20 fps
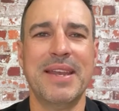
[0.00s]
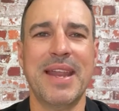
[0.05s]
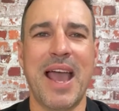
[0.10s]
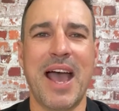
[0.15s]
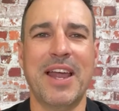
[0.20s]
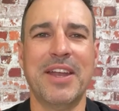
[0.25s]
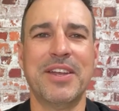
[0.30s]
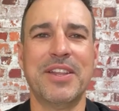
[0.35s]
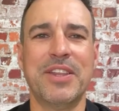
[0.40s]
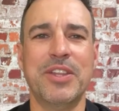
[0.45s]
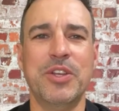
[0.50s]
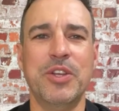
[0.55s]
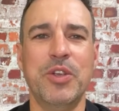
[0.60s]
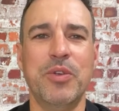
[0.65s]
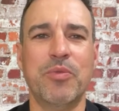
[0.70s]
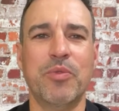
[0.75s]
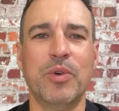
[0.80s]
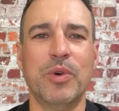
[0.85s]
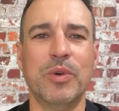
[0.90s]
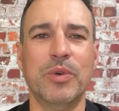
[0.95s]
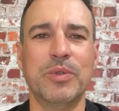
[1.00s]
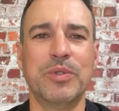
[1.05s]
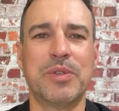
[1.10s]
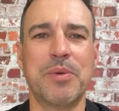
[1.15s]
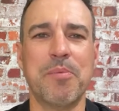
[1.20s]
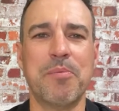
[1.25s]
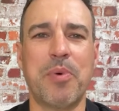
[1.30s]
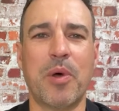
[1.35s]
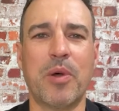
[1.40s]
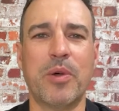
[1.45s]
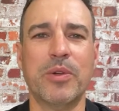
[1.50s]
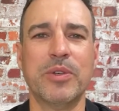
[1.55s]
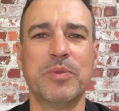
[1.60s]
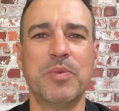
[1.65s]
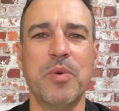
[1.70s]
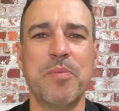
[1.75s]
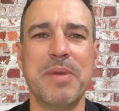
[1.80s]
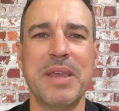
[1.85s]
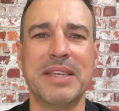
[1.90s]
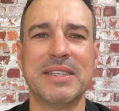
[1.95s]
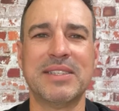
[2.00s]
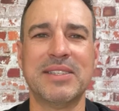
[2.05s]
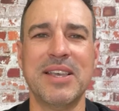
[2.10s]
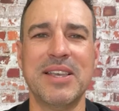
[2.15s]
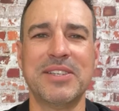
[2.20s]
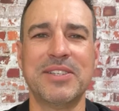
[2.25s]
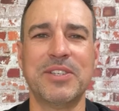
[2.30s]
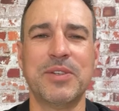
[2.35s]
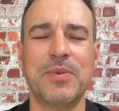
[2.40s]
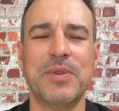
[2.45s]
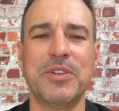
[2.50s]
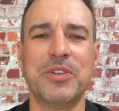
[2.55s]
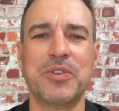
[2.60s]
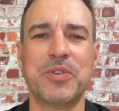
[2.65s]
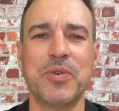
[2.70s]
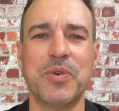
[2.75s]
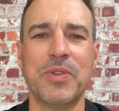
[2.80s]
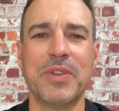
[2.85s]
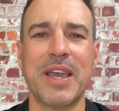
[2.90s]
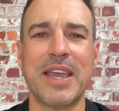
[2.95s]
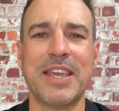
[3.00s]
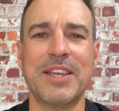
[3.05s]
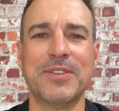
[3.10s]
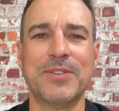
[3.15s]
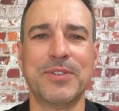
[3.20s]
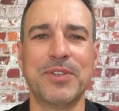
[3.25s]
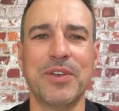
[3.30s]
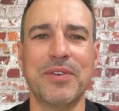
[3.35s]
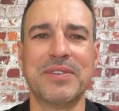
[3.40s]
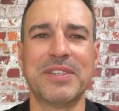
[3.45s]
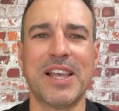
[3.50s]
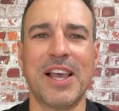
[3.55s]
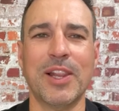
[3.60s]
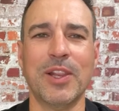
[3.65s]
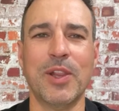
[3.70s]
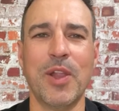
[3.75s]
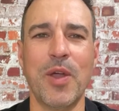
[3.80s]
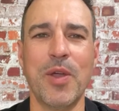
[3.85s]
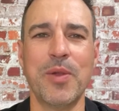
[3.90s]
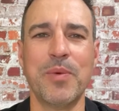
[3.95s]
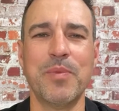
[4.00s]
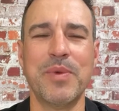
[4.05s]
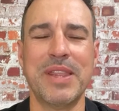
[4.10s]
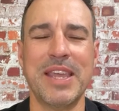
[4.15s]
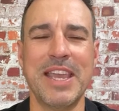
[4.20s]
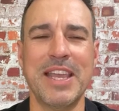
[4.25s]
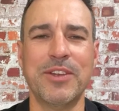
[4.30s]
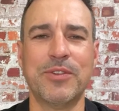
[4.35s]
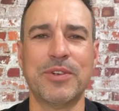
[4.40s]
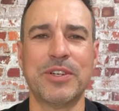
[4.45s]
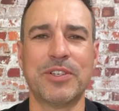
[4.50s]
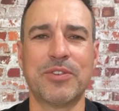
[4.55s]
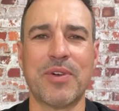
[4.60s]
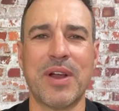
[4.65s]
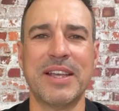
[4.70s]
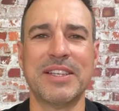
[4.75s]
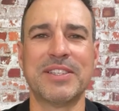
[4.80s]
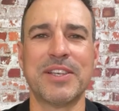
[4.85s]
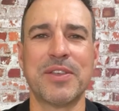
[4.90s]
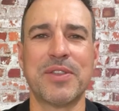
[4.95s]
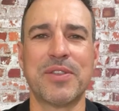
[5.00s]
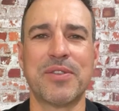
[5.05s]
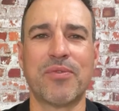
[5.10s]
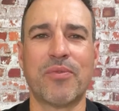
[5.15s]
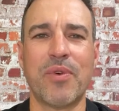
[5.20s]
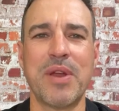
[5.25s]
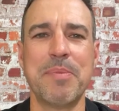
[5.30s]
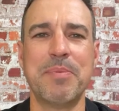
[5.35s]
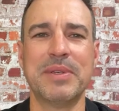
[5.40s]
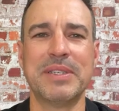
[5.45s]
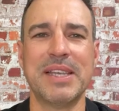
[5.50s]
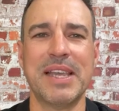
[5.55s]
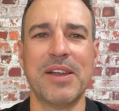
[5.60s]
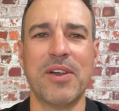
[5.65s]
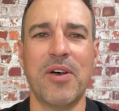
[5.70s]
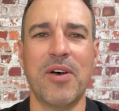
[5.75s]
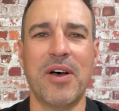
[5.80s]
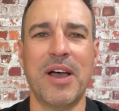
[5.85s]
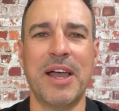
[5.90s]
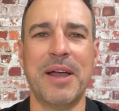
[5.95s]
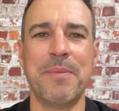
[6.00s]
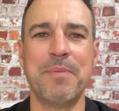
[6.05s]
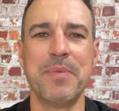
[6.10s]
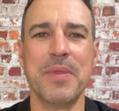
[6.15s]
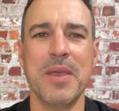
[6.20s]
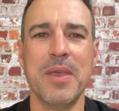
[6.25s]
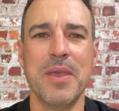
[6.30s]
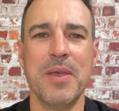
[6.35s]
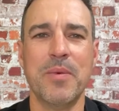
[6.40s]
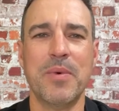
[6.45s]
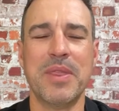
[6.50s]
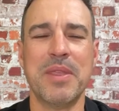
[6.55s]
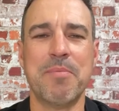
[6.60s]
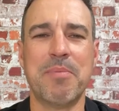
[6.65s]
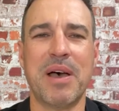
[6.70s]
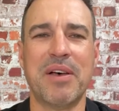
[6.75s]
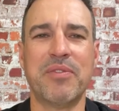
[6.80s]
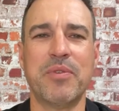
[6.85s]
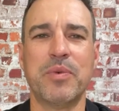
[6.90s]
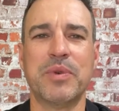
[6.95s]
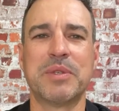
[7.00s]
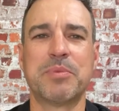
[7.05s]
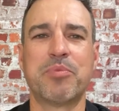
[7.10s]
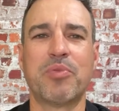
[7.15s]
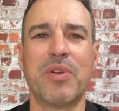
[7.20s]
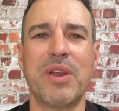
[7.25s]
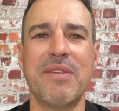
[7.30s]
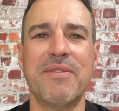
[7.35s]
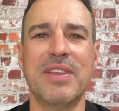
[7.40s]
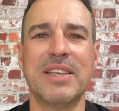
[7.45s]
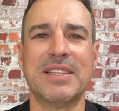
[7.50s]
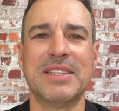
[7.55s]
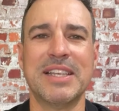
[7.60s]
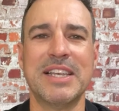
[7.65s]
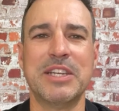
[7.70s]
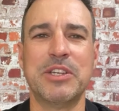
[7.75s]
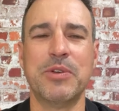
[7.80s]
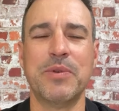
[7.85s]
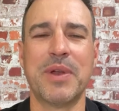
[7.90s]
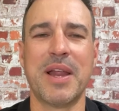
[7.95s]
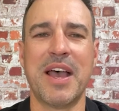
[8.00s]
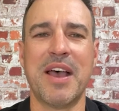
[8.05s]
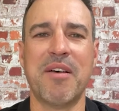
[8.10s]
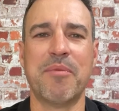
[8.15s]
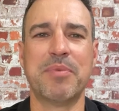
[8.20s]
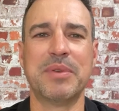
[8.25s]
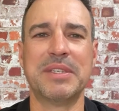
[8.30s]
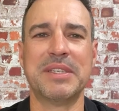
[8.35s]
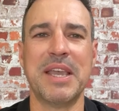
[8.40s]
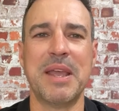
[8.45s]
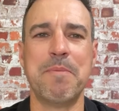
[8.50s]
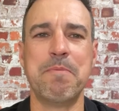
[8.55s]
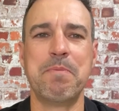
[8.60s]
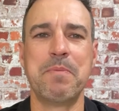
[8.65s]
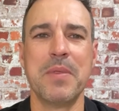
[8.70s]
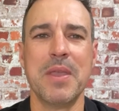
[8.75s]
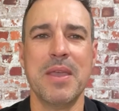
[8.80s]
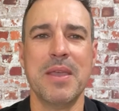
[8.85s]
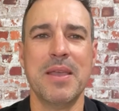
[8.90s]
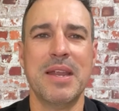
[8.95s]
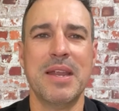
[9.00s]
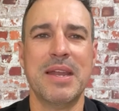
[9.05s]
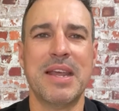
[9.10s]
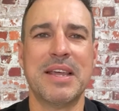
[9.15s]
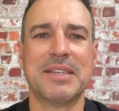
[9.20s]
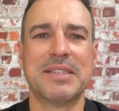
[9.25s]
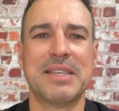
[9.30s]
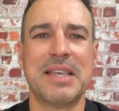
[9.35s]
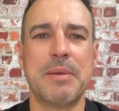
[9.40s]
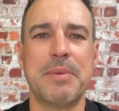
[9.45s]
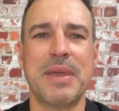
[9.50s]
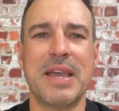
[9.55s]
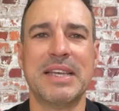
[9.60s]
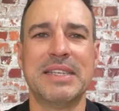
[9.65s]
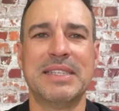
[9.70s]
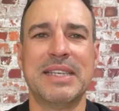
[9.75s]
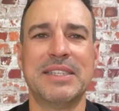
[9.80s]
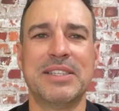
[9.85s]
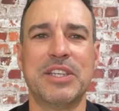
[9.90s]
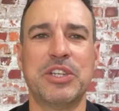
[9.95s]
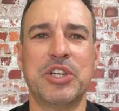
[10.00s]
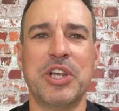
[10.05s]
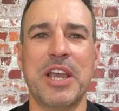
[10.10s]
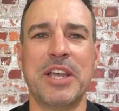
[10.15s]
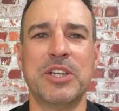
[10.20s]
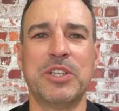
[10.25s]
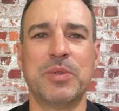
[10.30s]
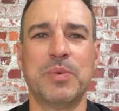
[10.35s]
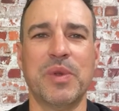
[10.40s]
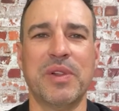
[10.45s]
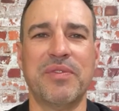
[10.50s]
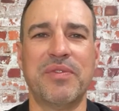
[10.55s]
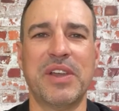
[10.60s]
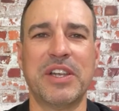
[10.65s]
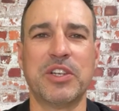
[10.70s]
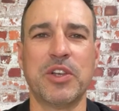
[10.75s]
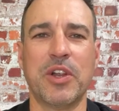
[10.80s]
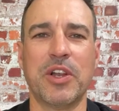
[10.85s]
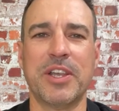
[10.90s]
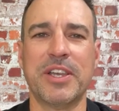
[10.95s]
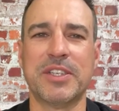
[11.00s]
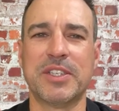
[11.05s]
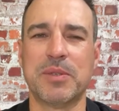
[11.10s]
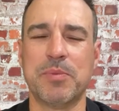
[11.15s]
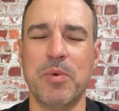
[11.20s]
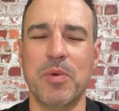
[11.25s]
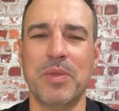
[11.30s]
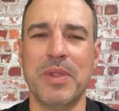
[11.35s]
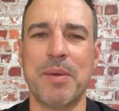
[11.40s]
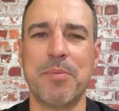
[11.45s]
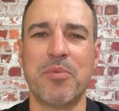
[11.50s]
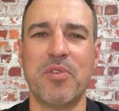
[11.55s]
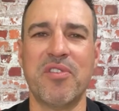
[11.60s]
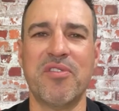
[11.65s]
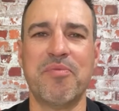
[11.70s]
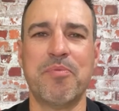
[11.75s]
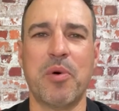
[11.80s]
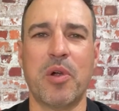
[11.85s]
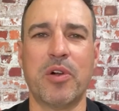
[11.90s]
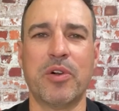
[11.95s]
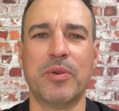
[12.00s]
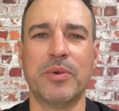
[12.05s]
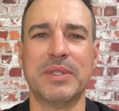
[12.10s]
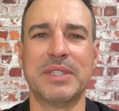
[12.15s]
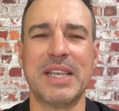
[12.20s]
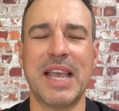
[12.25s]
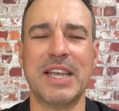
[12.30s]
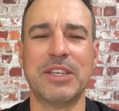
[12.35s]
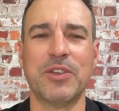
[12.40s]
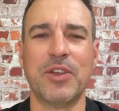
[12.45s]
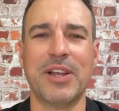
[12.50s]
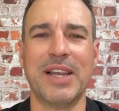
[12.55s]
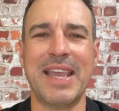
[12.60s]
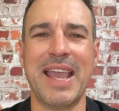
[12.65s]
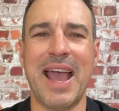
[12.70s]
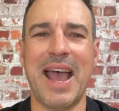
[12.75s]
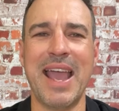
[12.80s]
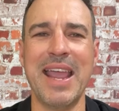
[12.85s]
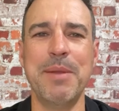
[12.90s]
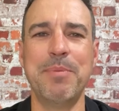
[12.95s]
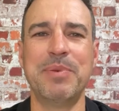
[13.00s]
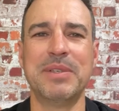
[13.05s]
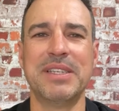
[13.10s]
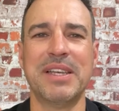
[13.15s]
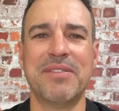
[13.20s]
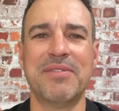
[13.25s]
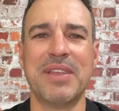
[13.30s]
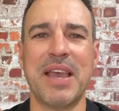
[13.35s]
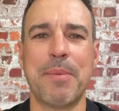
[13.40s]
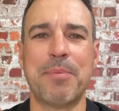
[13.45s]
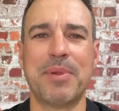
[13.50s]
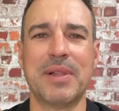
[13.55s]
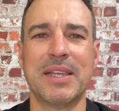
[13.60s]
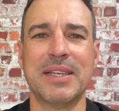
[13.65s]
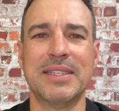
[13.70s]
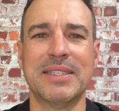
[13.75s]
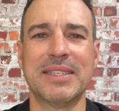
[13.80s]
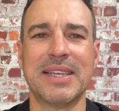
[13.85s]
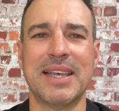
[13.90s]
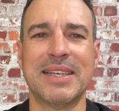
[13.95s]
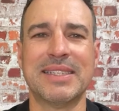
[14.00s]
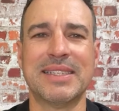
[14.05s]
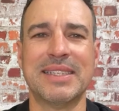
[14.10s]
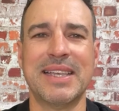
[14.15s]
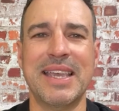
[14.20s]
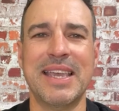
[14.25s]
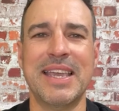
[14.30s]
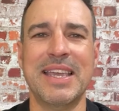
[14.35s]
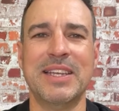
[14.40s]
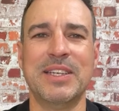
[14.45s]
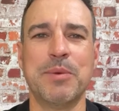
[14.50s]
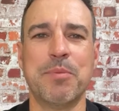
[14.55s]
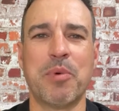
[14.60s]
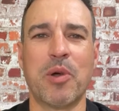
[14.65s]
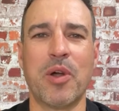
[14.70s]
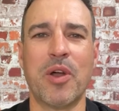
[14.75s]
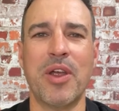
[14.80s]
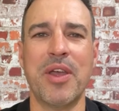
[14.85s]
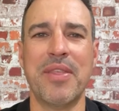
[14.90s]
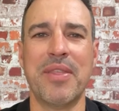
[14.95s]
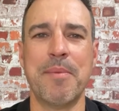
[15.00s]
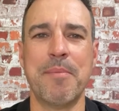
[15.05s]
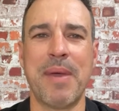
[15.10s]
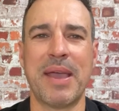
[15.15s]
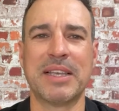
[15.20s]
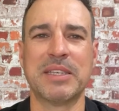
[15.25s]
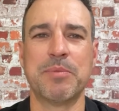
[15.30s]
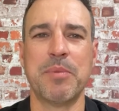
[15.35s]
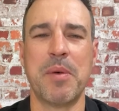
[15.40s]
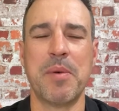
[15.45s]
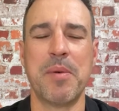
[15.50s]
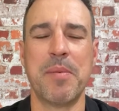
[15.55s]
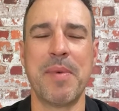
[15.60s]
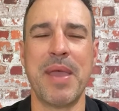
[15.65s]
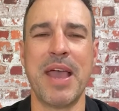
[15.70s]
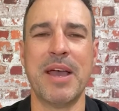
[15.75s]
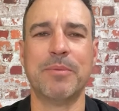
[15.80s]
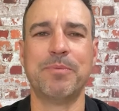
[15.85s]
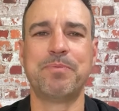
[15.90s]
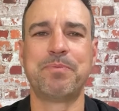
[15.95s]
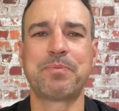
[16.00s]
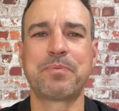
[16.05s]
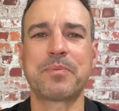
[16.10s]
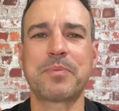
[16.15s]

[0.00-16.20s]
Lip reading: Now, under the new rules, borrowers will be assessed to ensure they can service a loan with interest rates 3% higher when the buffer was previously 2.5%. Now, the CBA says the changes will affect only a small number of borrowers, as only 8% of the applicants are seeking to borrow the maximum amount.